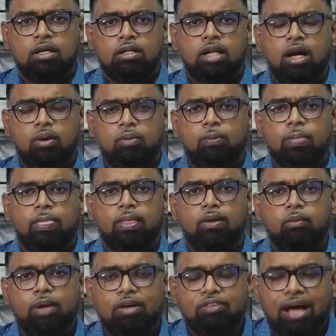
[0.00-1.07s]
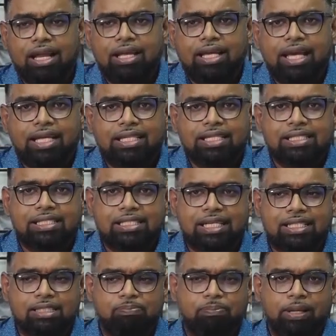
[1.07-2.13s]
Now, we have allocated
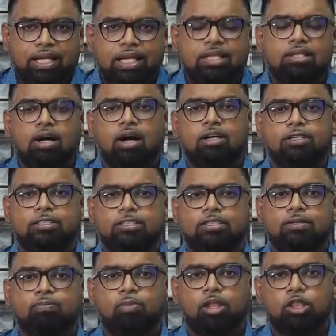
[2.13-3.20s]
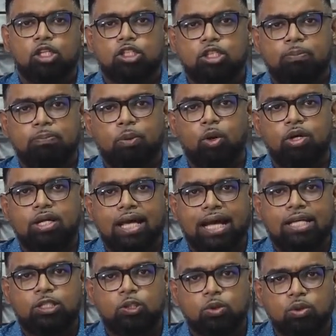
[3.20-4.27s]
$6 billion to support
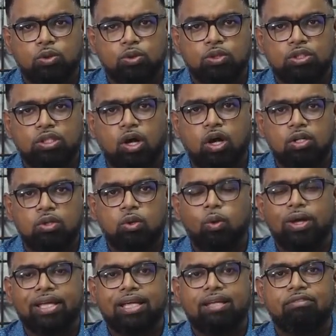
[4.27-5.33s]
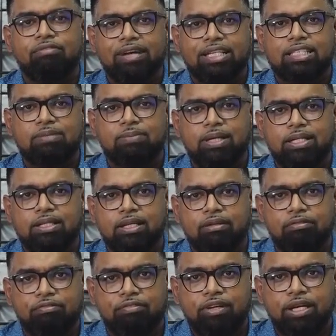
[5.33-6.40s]
GuySuCo's ongoing investment in
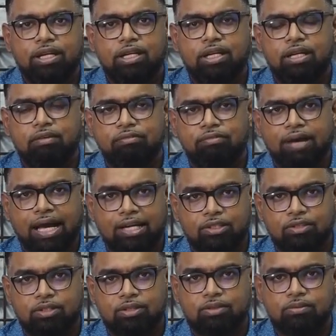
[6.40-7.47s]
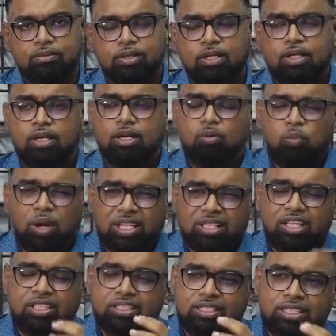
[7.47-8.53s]
field and factory. What
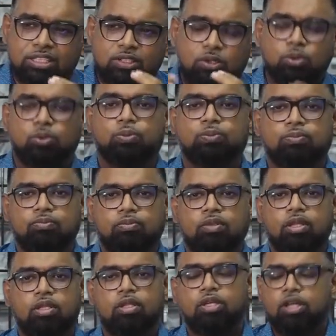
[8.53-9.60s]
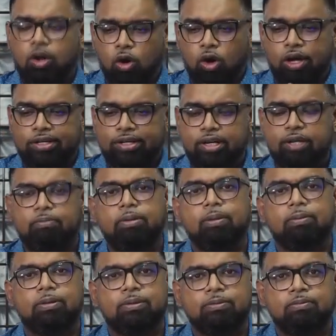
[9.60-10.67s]
does this do to the ordinary
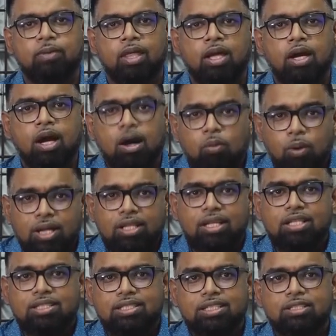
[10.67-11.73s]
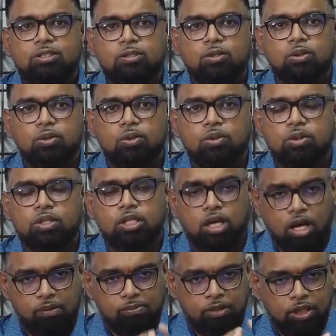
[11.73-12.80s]
people? What does this do to
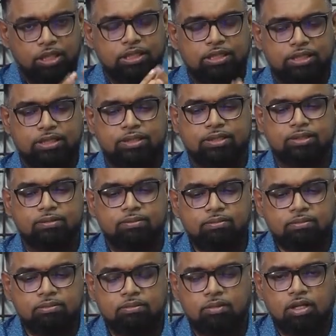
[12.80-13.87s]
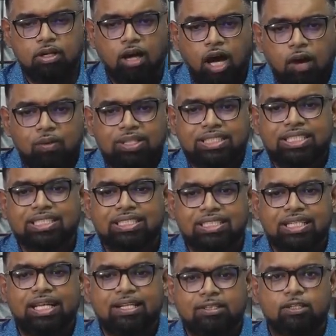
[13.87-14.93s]
communities? How is this
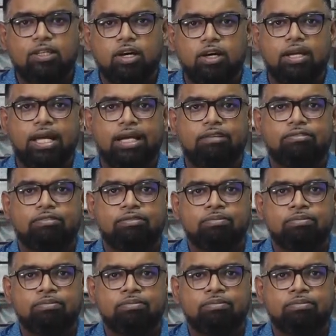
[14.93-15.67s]
linked to your life?